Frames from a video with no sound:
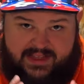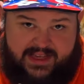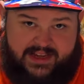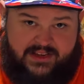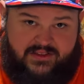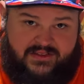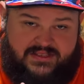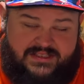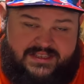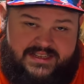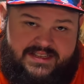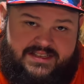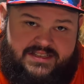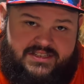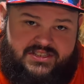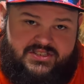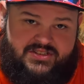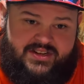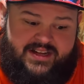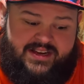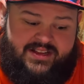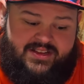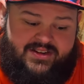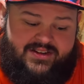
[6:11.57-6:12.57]
and you'll see this
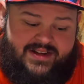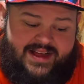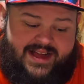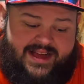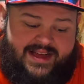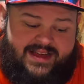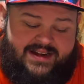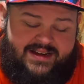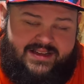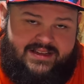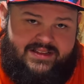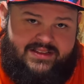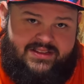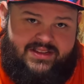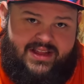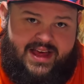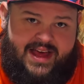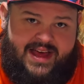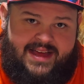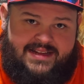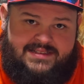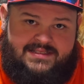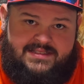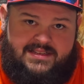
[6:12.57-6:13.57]
trailer on a
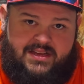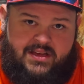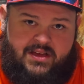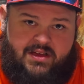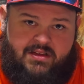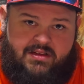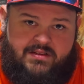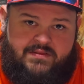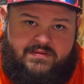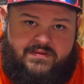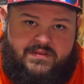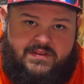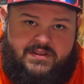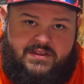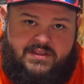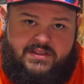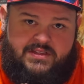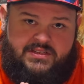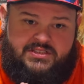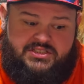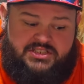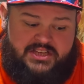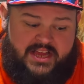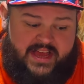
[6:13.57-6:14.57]
lot of
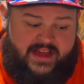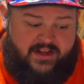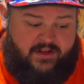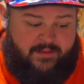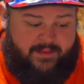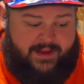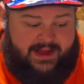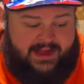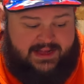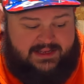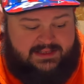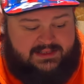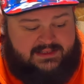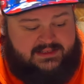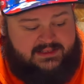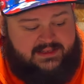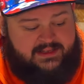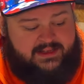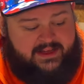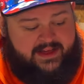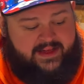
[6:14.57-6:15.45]
chatterbaits.